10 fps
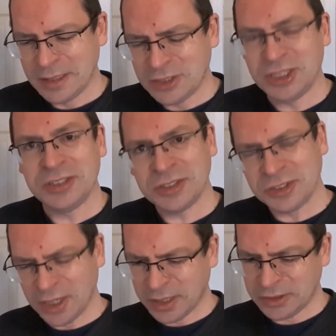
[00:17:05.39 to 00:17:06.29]
Jesus
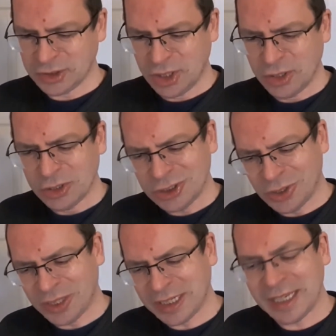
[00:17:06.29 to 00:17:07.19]
dies
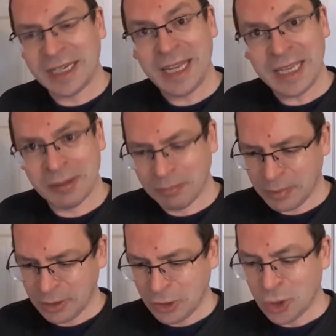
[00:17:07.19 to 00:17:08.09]
so that in
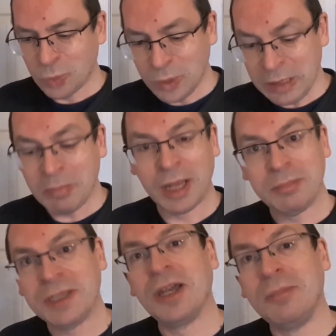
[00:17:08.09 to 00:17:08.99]
him we might
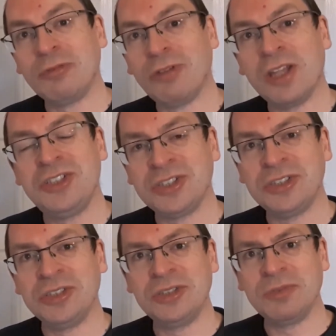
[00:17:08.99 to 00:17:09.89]
become the
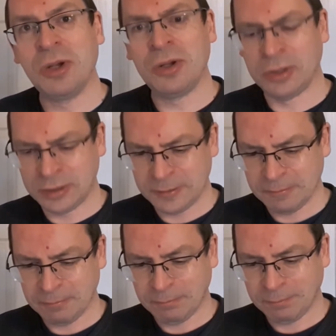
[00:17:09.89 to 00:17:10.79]
righteousness of God.
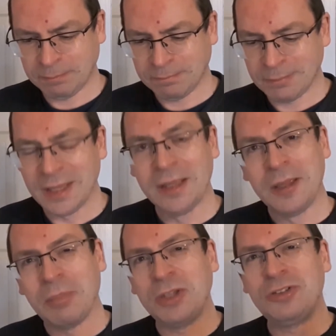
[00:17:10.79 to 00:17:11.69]

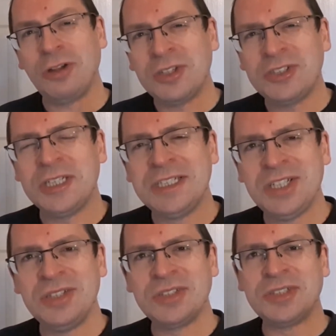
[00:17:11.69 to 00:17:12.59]
By trusting
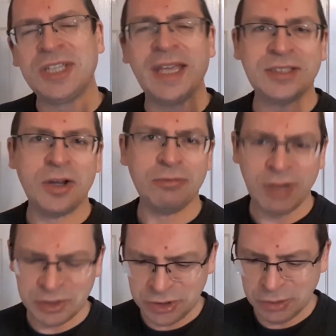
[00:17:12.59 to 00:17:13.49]
Jesus as our
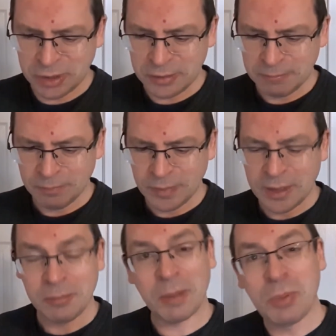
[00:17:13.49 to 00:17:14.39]
rescuer,
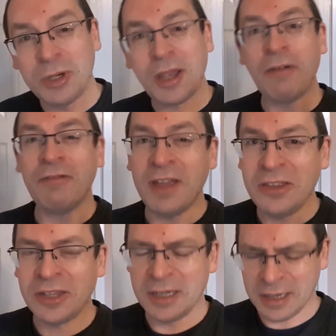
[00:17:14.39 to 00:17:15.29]
by putting our
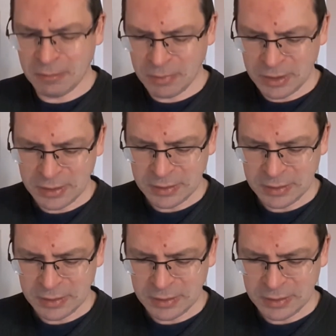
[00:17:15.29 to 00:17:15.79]
faith in him,